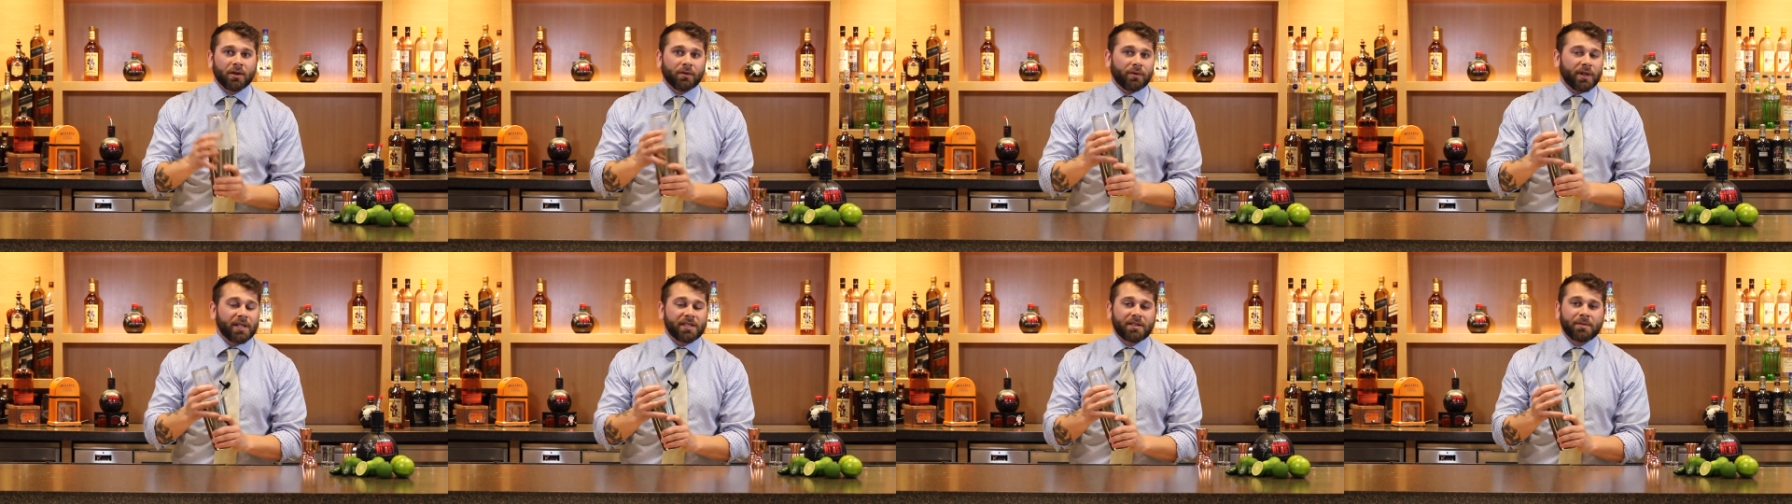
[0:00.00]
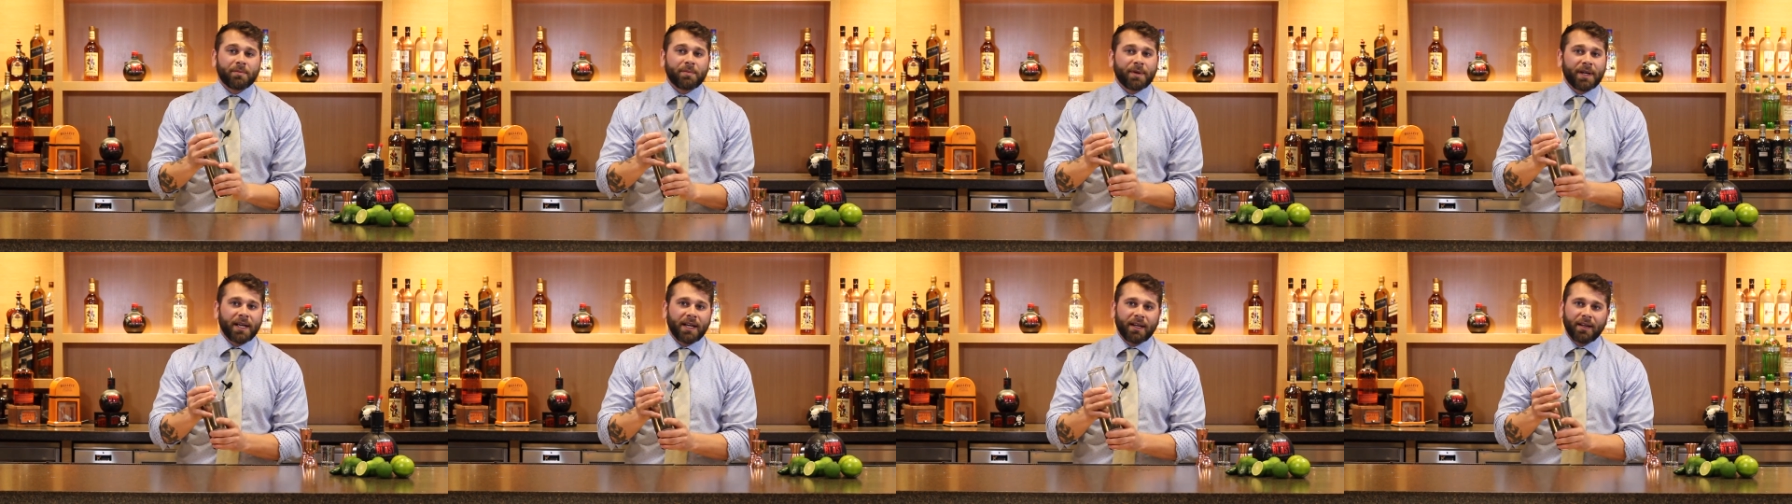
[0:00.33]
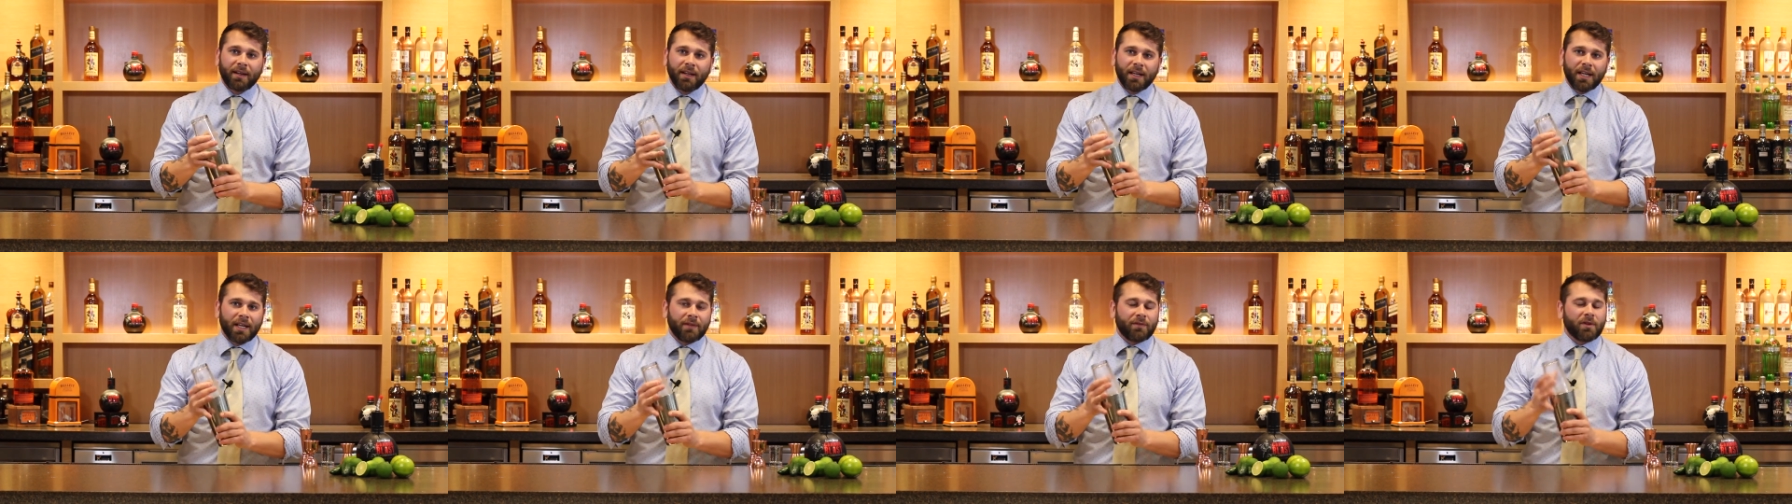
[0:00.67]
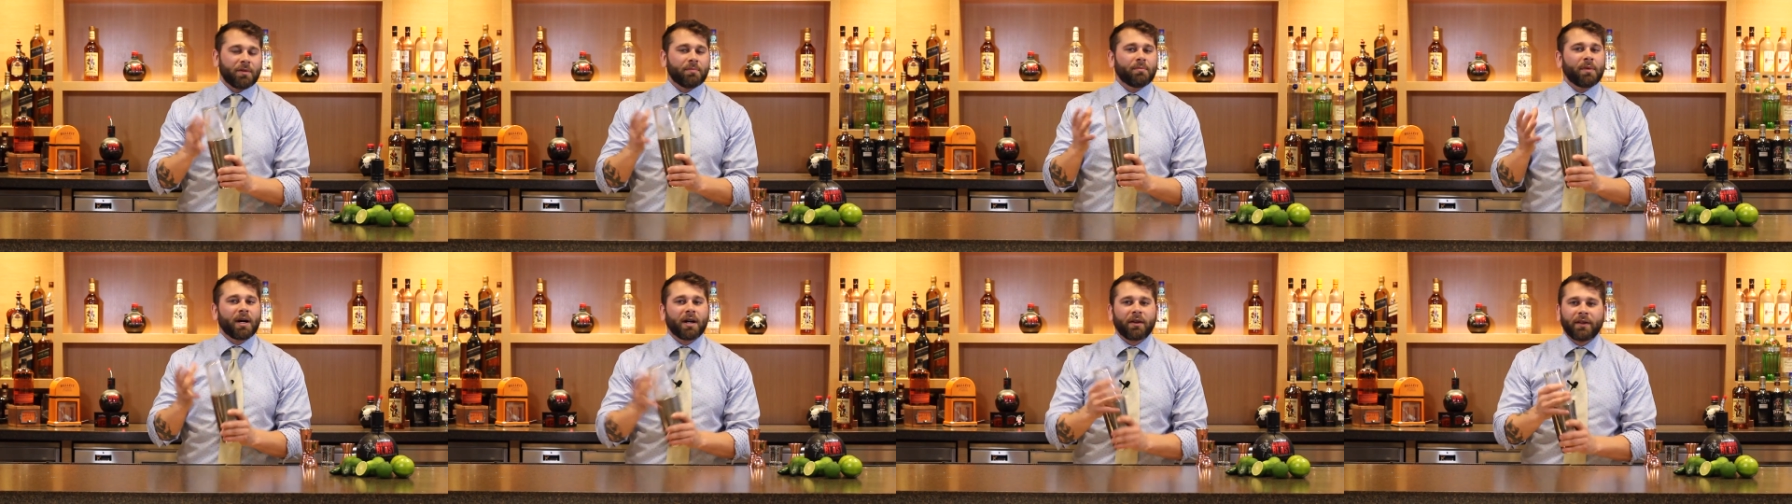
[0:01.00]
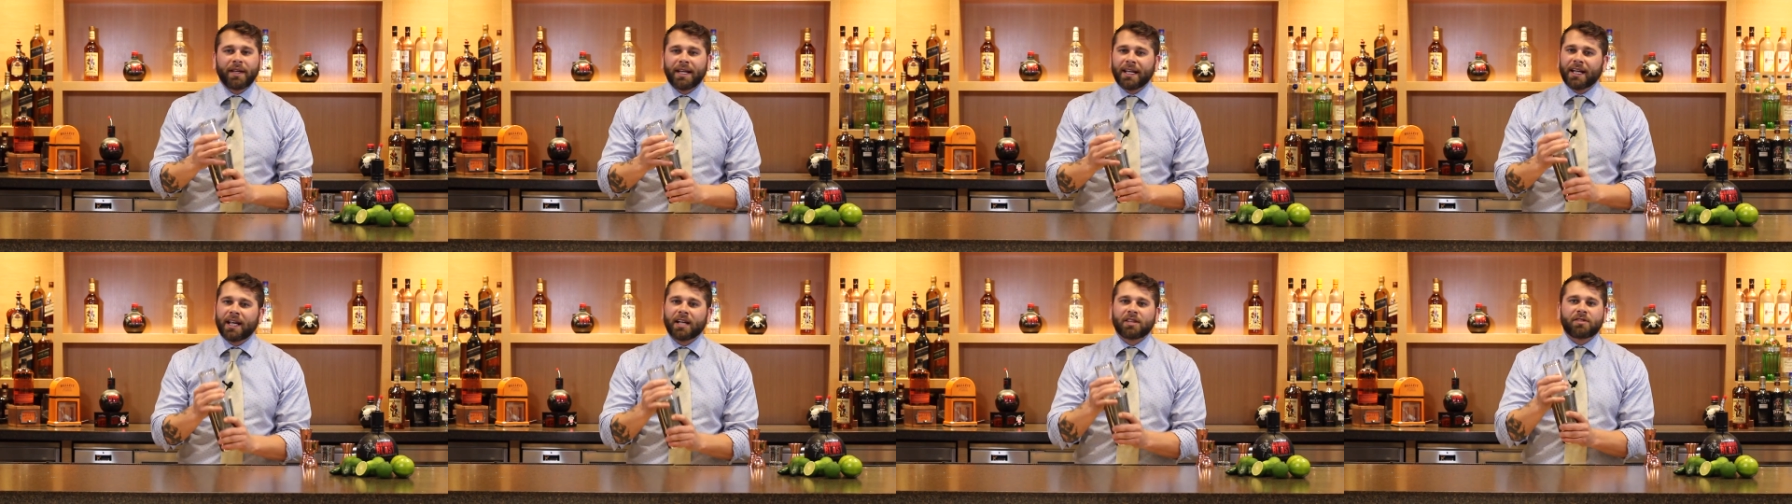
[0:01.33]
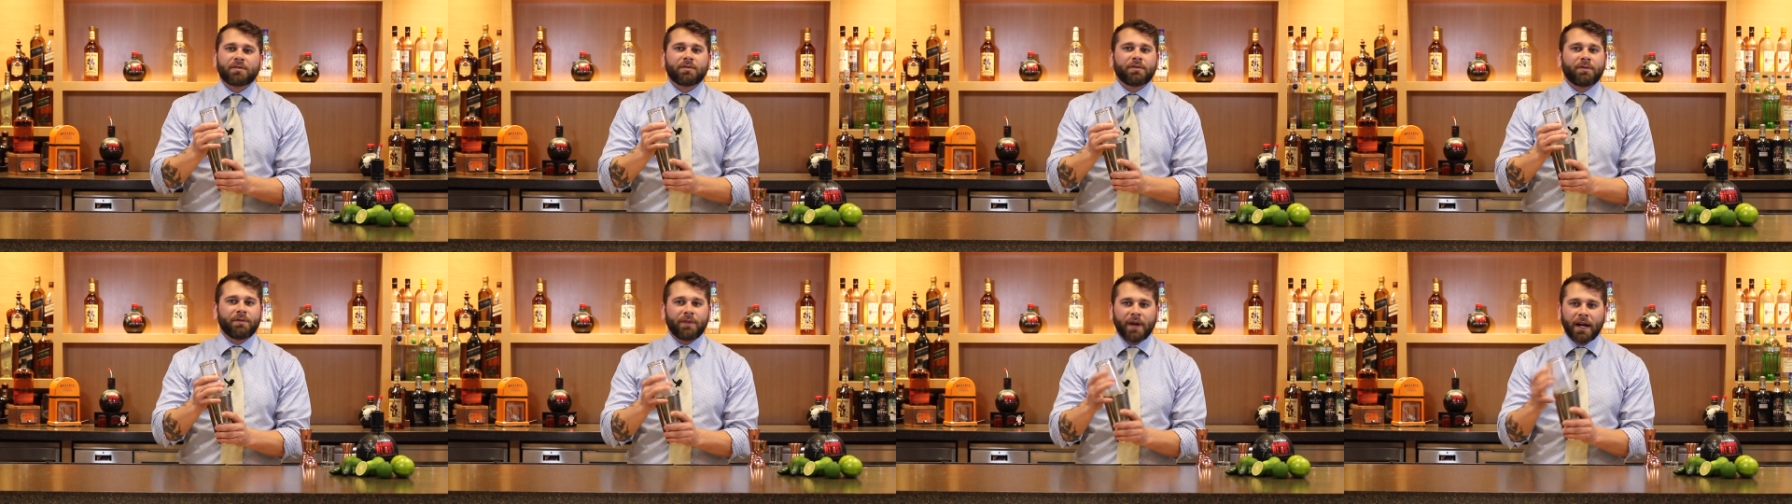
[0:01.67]
Reason being, if you muddle it, it
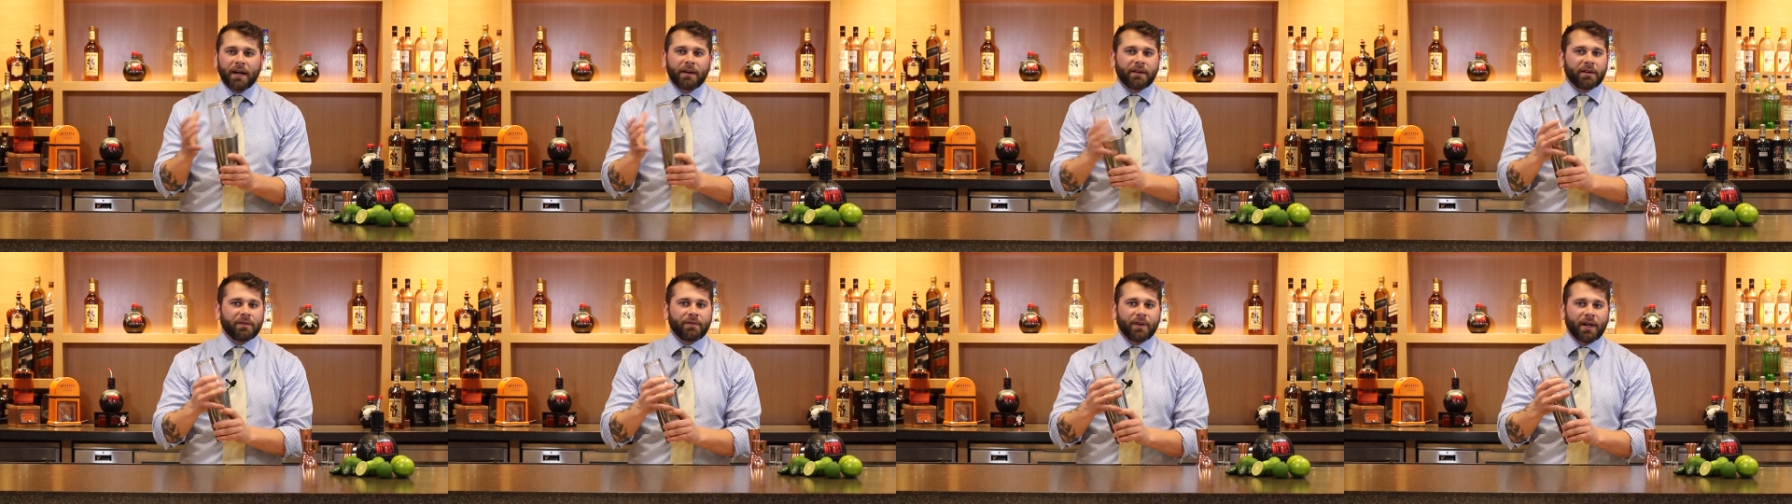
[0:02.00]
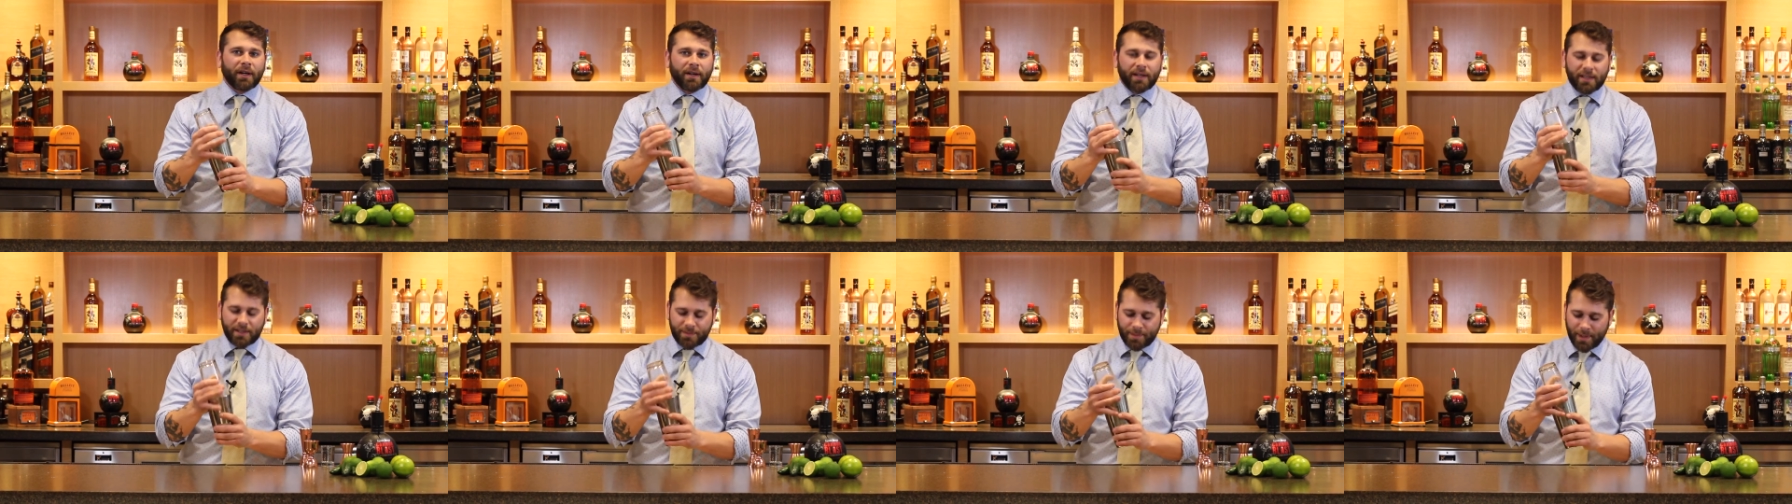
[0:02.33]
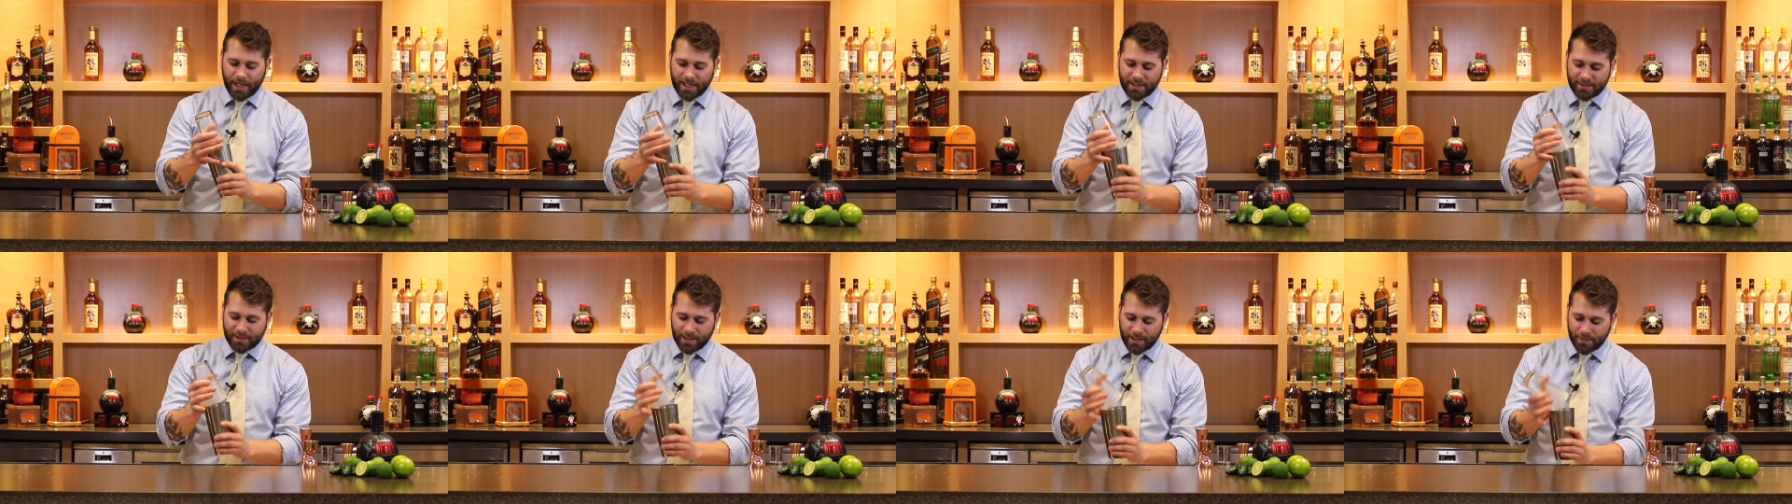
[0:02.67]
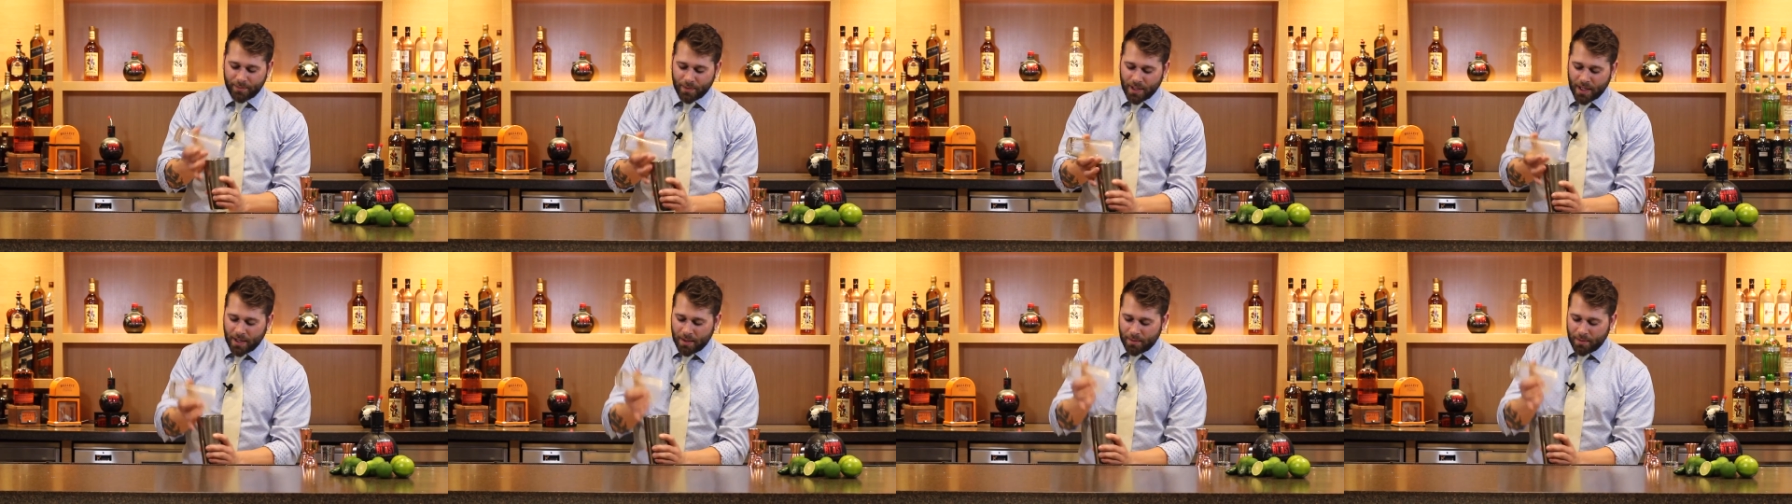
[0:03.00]
gets very, very spicy.